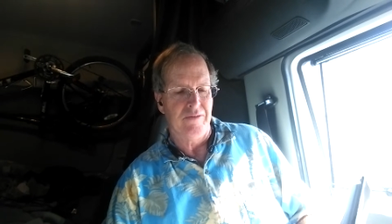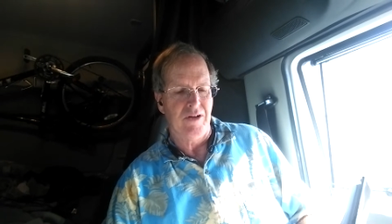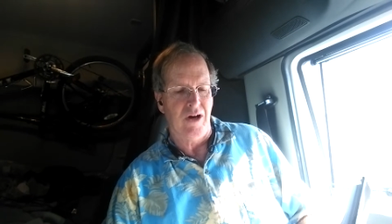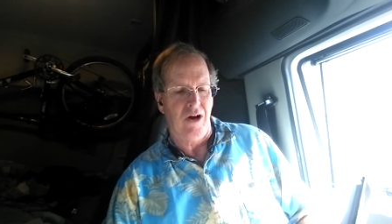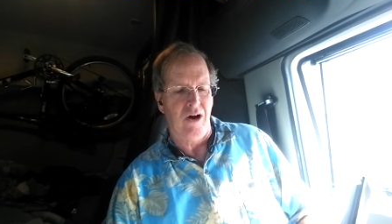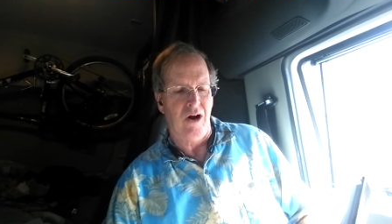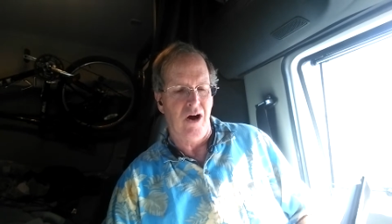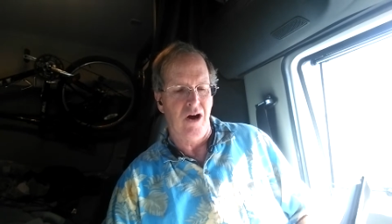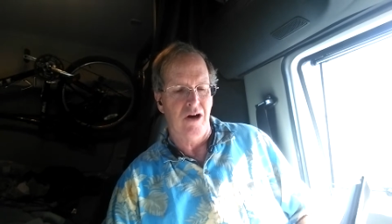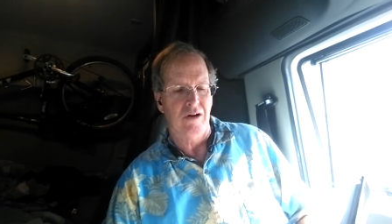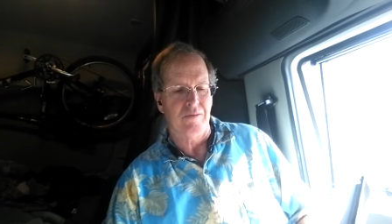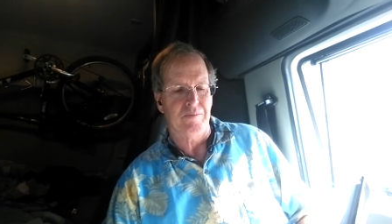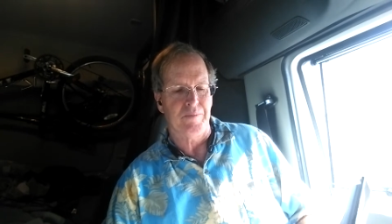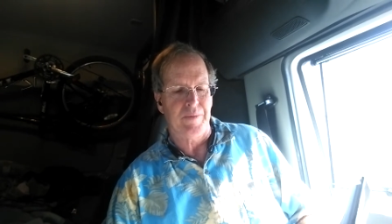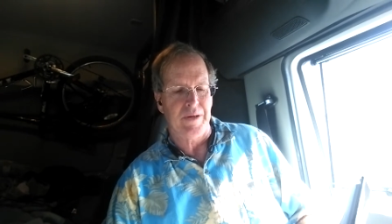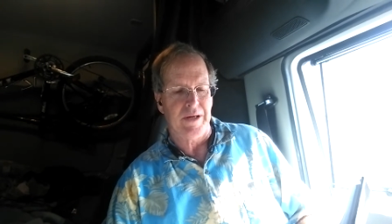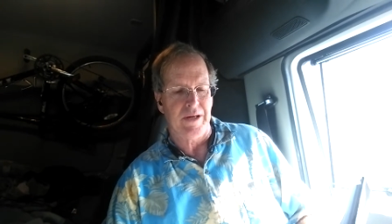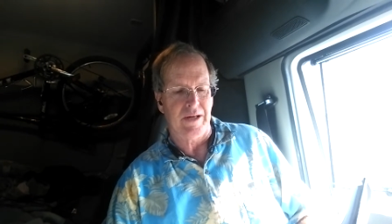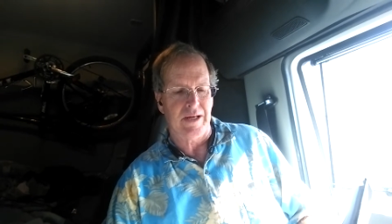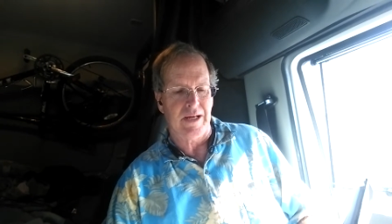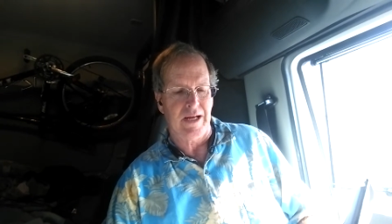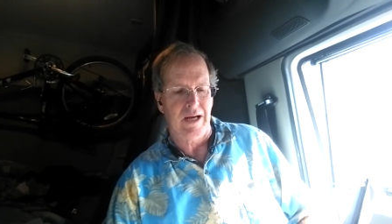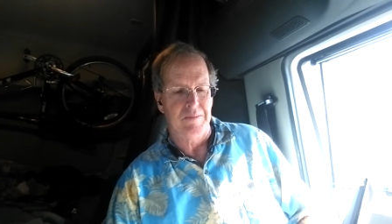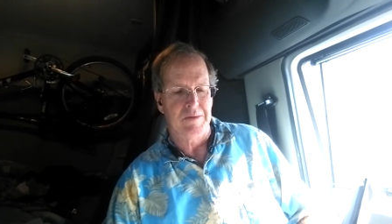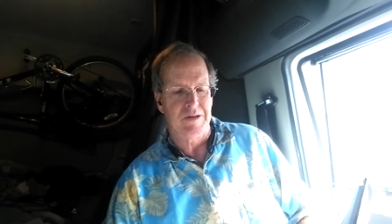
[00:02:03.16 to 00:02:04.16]
of the
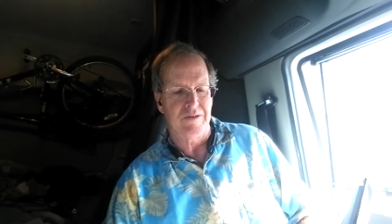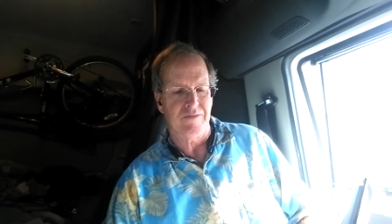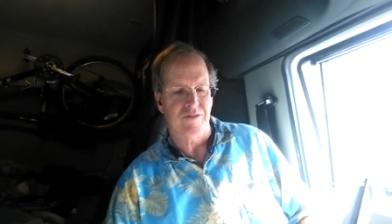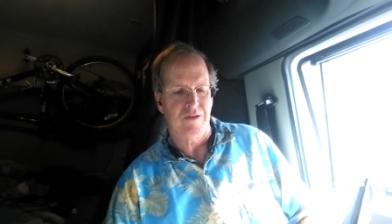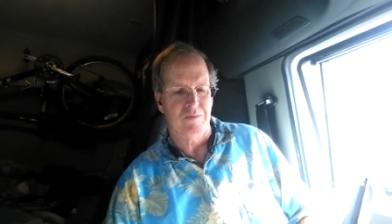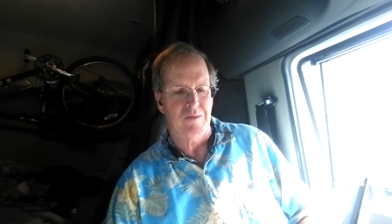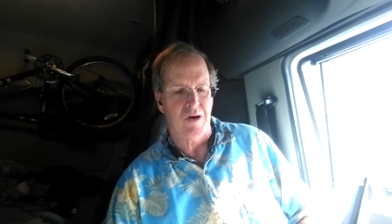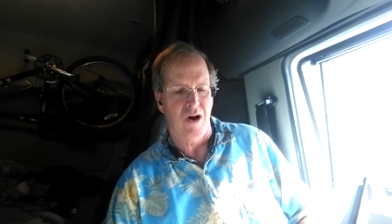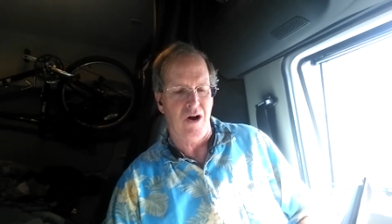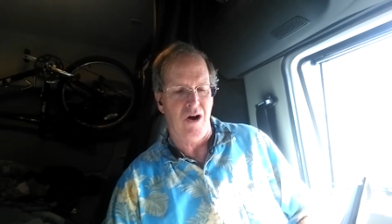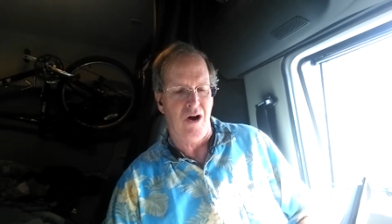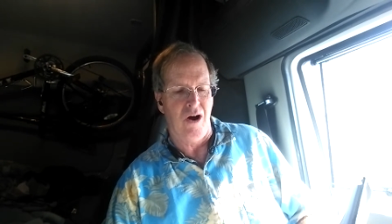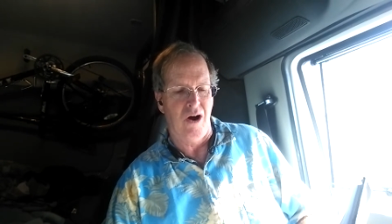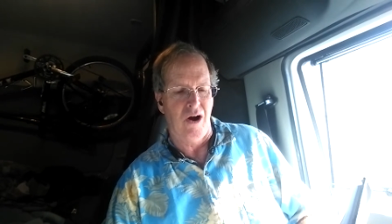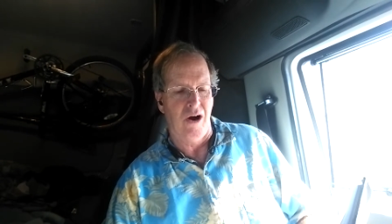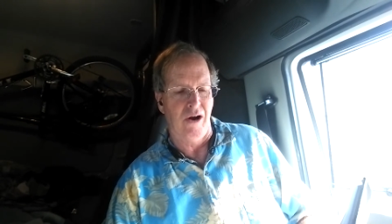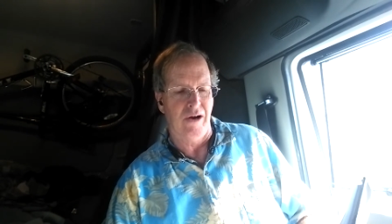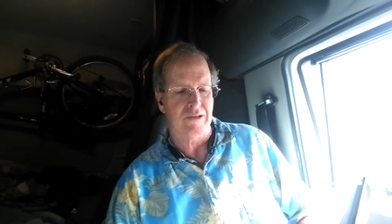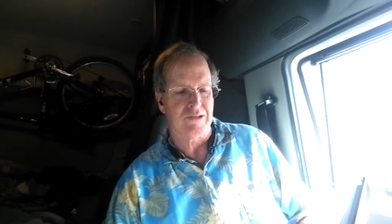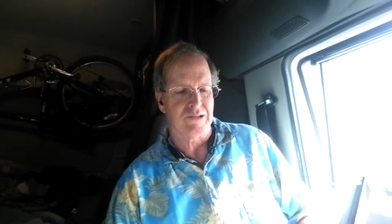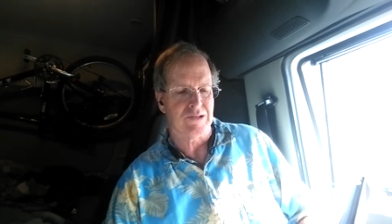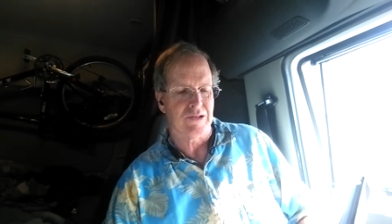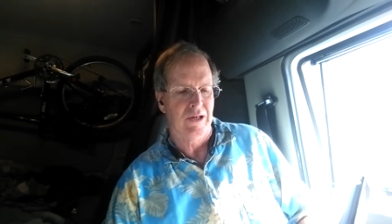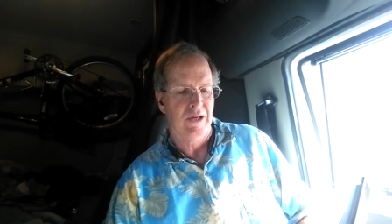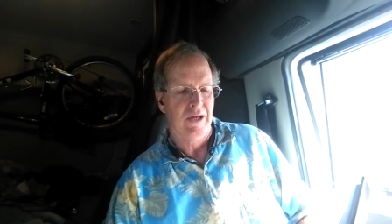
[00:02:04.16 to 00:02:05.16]
heartbeat coming from our
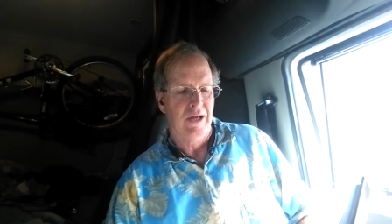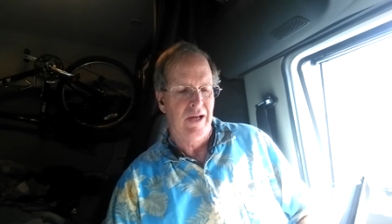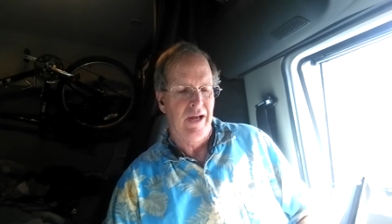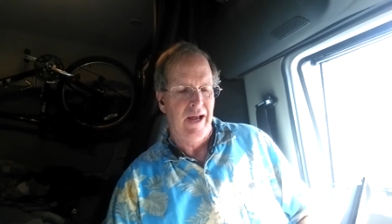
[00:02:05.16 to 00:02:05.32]
hearts